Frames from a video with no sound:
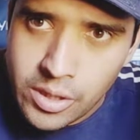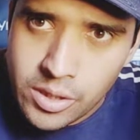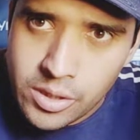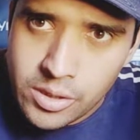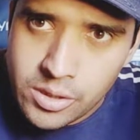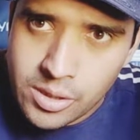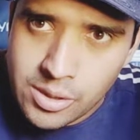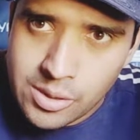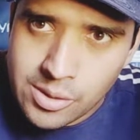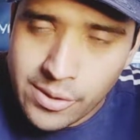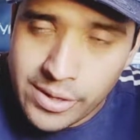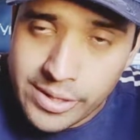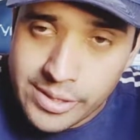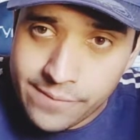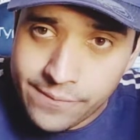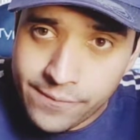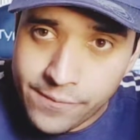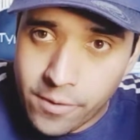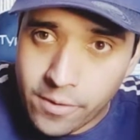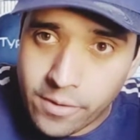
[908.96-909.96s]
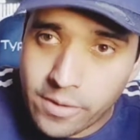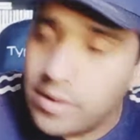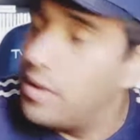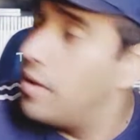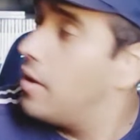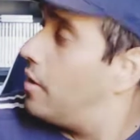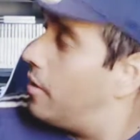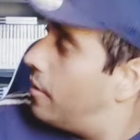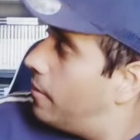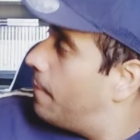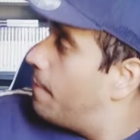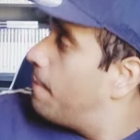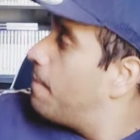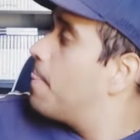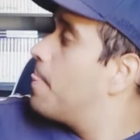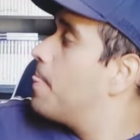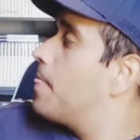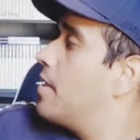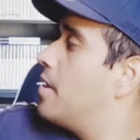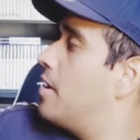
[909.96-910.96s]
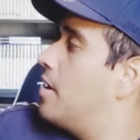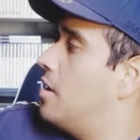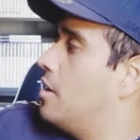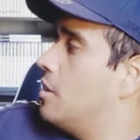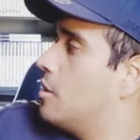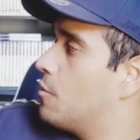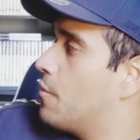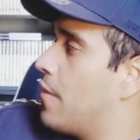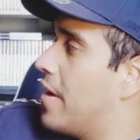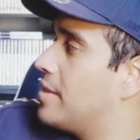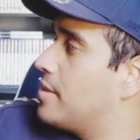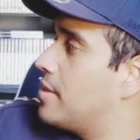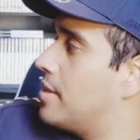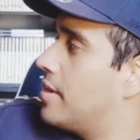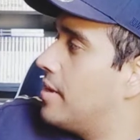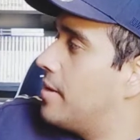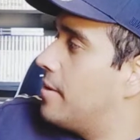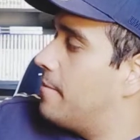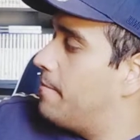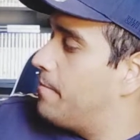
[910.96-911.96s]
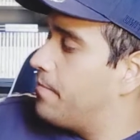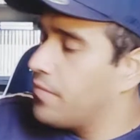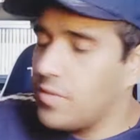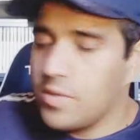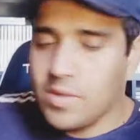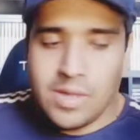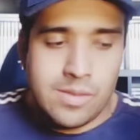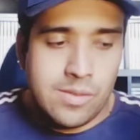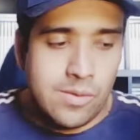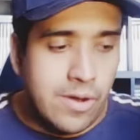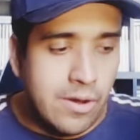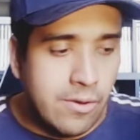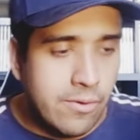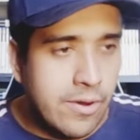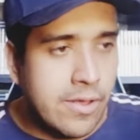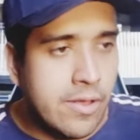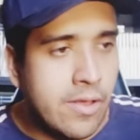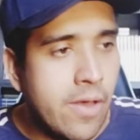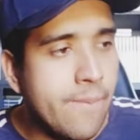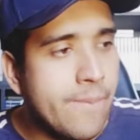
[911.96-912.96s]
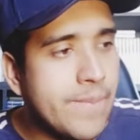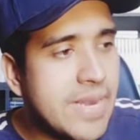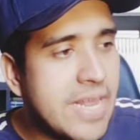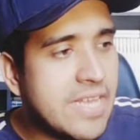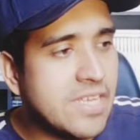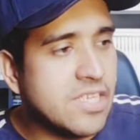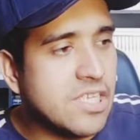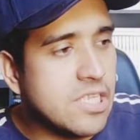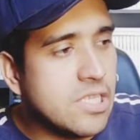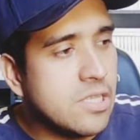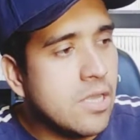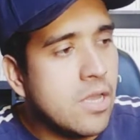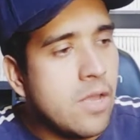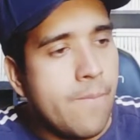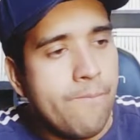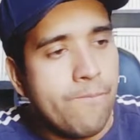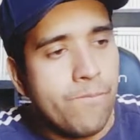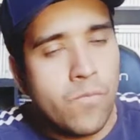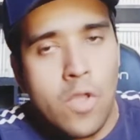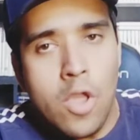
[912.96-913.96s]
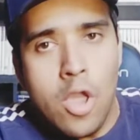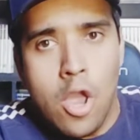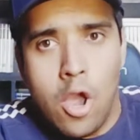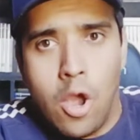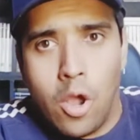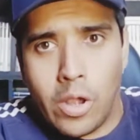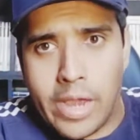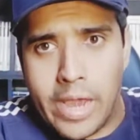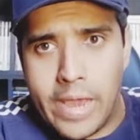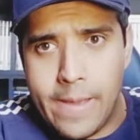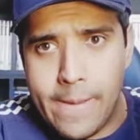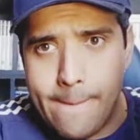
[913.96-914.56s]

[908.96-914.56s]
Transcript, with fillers: This Crazy Frog rating. That's not a good combination. Okay.